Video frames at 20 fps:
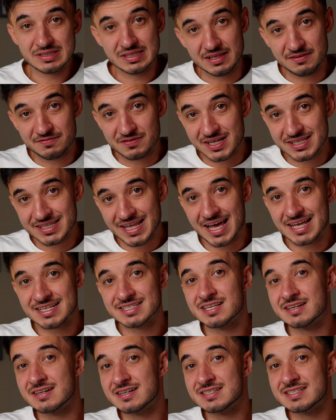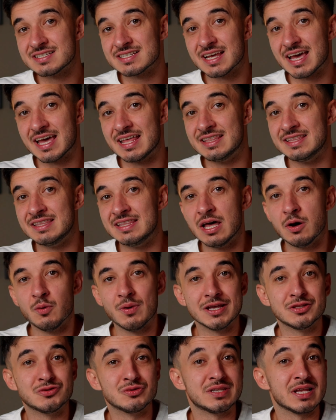different answers, and no way
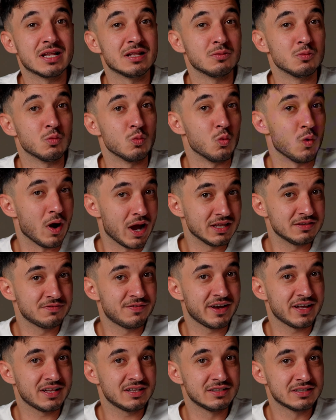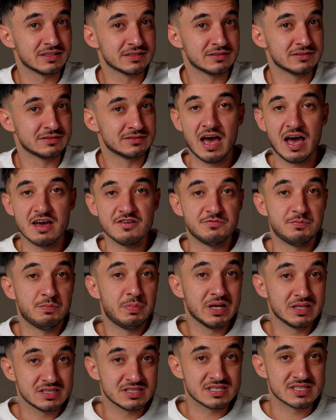to tell why it failed? I've
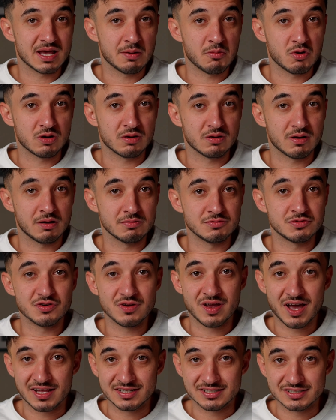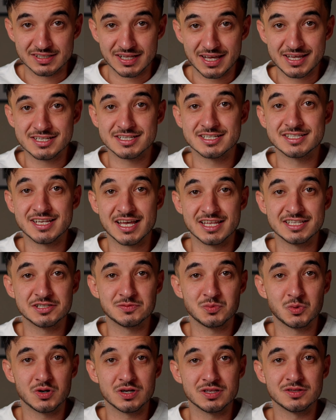built somewhere around 300 agents at this
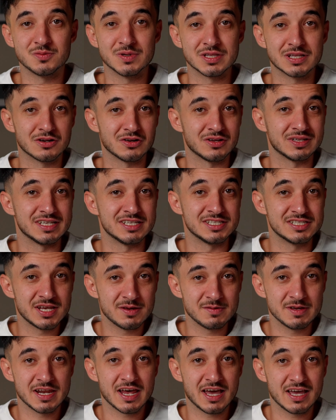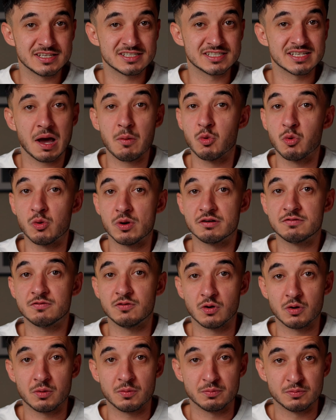point with Claude and Gemini, somewhere
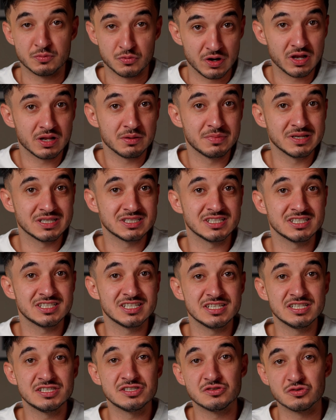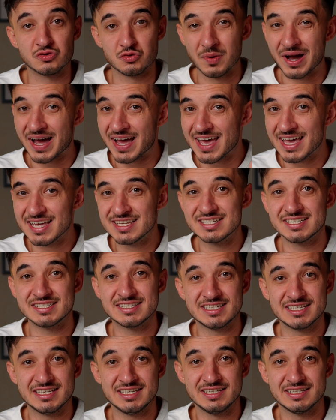for real businesses through my
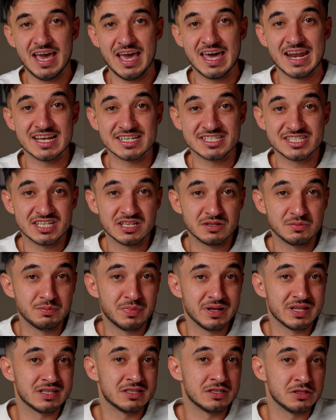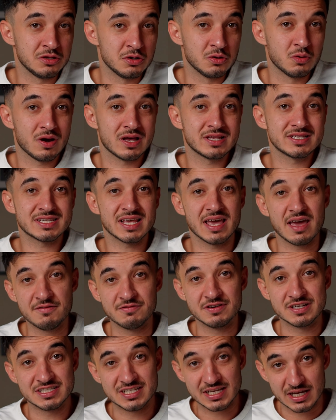agency, and I still build new ones
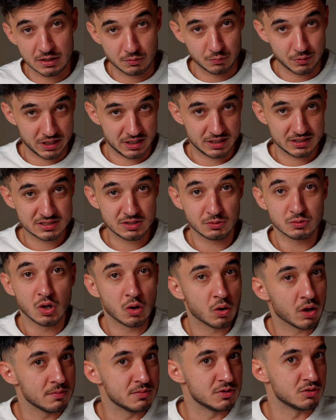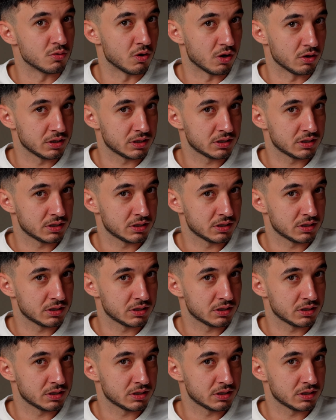every single week. So don't get me wrong,